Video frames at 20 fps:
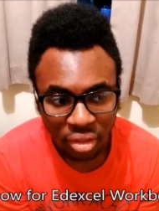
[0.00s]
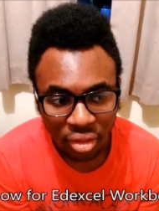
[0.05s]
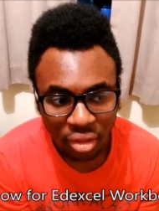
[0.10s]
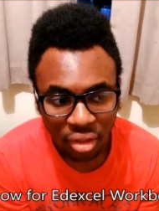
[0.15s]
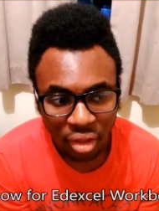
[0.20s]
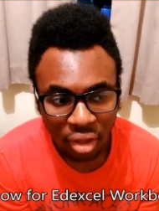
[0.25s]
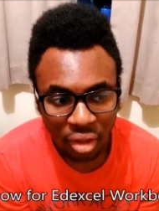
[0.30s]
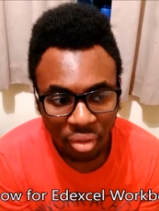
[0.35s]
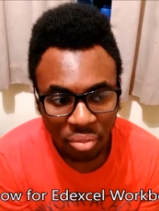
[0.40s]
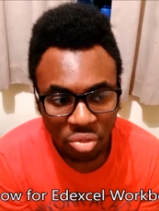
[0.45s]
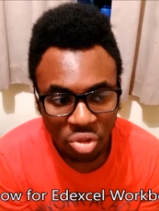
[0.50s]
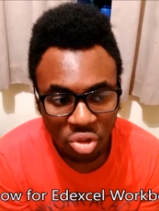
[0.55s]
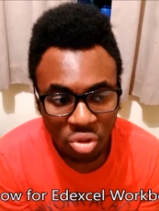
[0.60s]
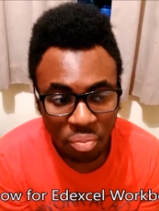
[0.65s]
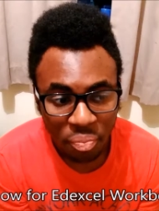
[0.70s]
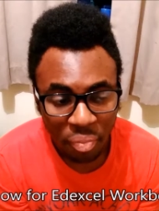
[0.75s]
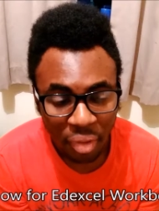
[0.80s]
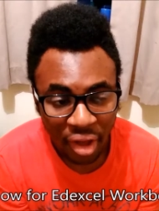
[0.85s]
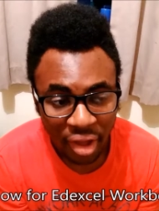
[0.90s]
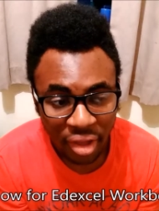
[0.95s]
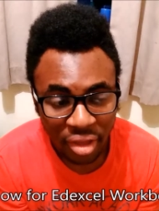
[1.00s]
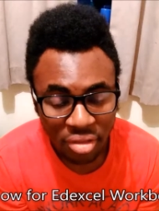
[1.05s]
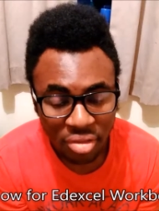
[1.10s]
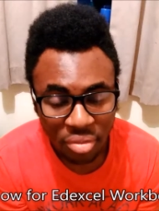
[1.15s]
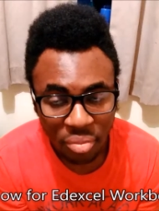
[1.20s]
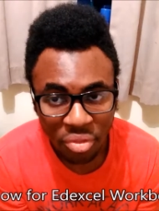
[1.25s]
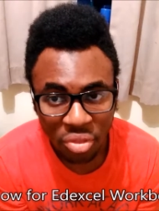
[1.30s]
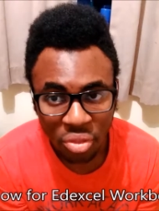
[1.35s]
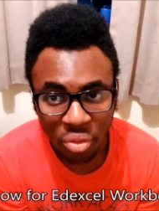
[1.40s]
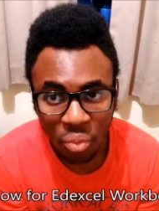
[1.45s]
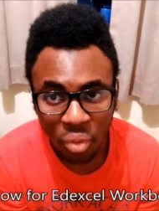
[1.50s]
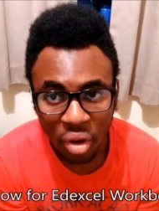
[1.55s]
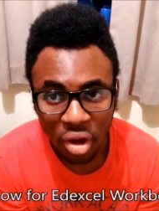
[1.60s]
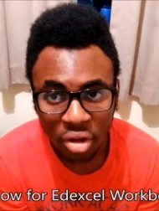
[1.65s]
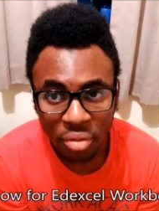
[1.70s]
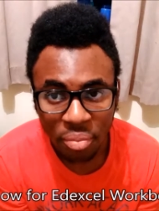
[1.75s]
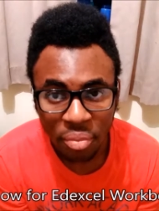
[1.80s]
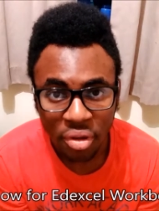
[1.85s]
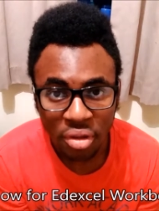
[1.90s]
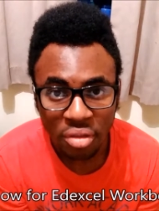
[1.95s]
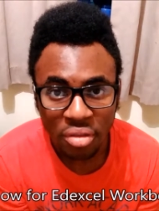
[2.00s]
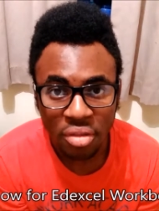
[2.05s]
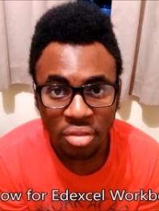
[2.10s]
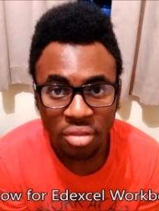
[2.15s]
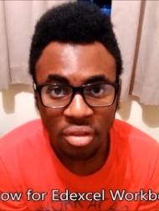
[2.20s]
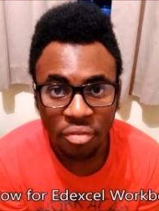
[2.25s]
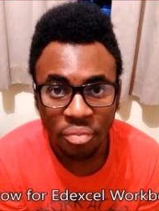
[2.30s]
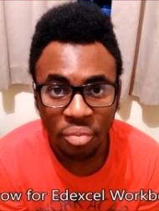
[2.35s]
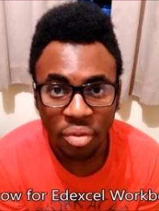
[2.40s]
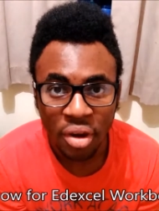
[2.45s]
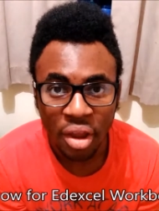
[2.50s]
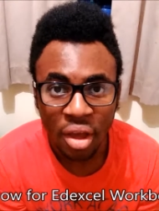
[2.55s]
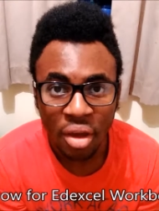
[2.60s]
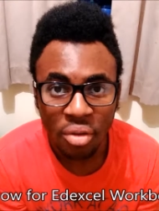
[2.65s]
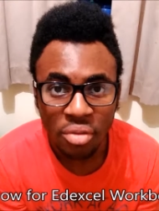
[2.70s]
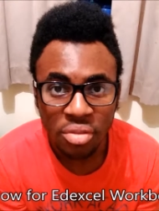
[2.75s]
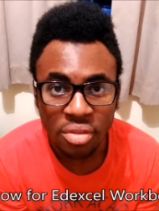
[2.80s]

Um, you buy some of the workbooks that they've put out.